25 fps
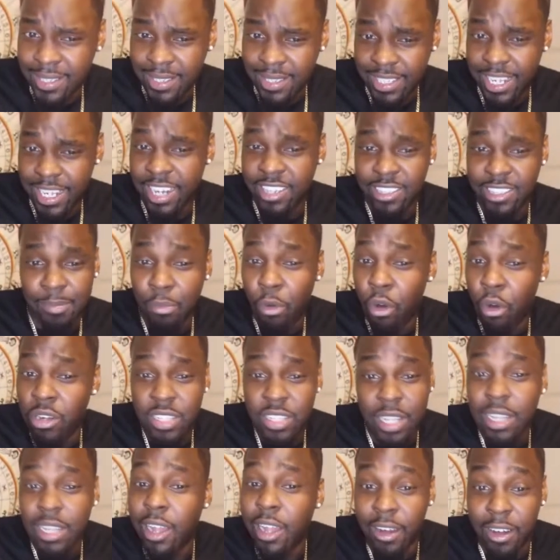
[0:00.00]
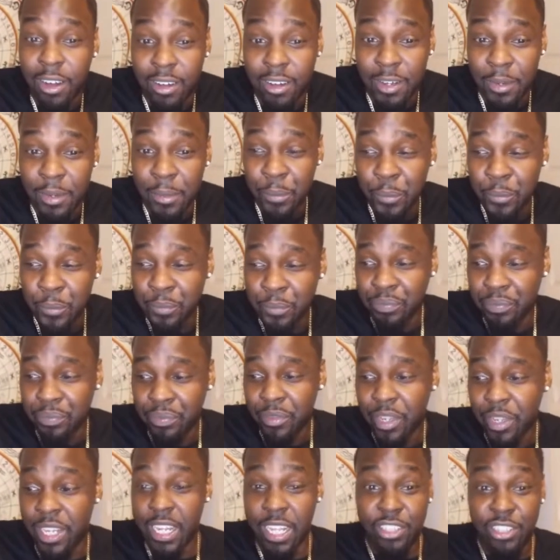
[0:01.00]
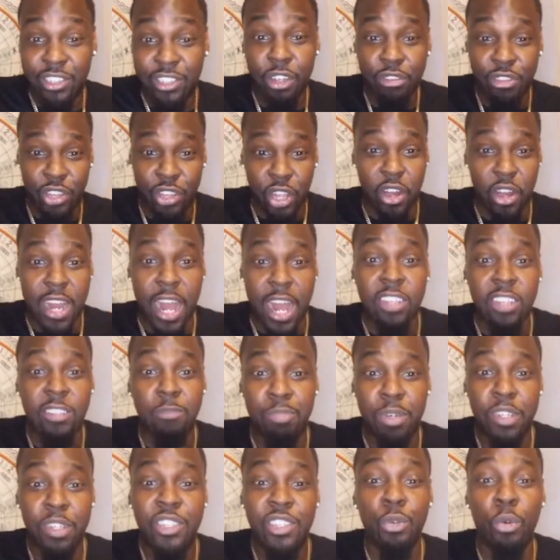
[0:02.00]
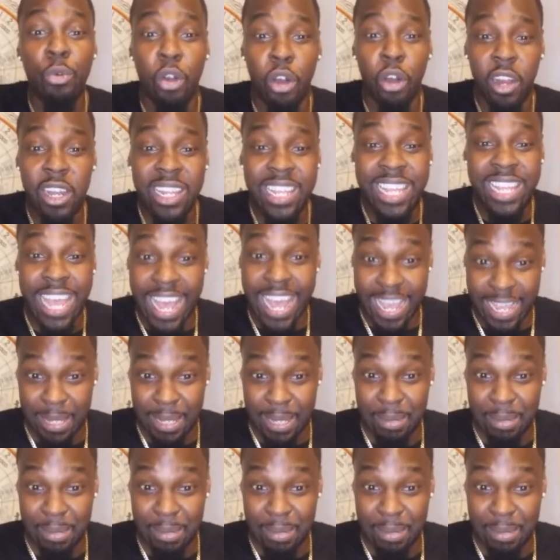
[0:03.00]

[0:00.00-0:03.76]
There's more to learn. Let your third house put you on game.